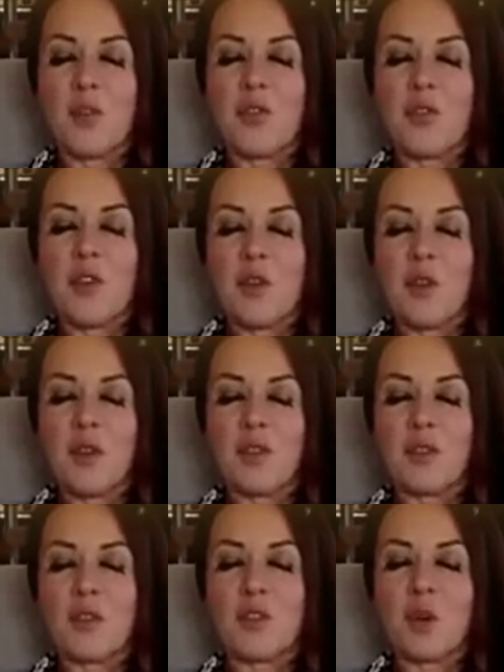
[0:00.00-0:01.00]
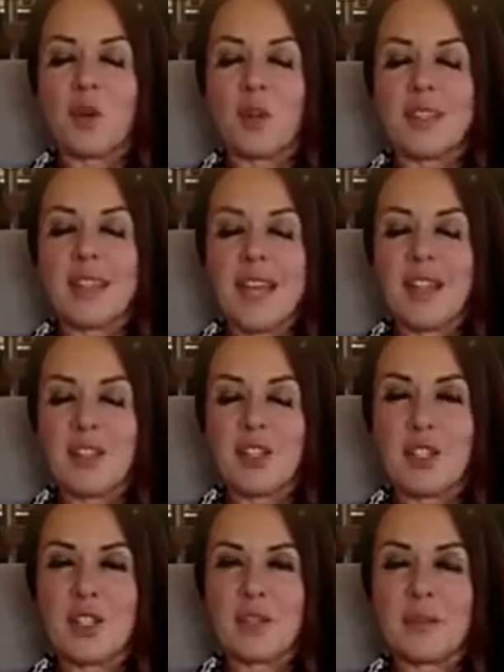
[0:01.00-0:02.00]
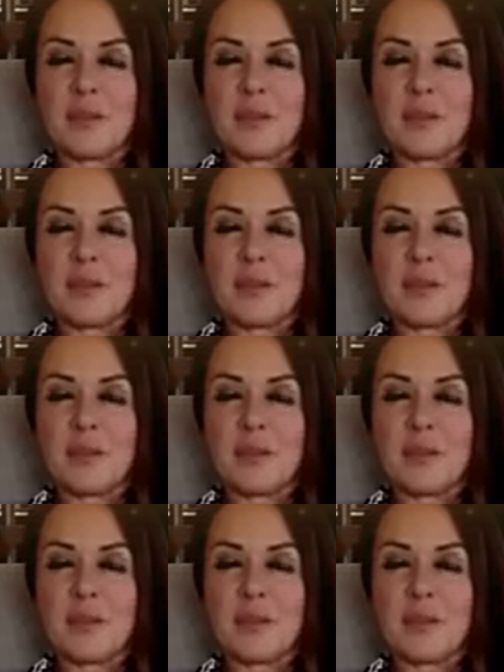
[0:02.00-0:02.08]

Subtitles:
focus of your attention,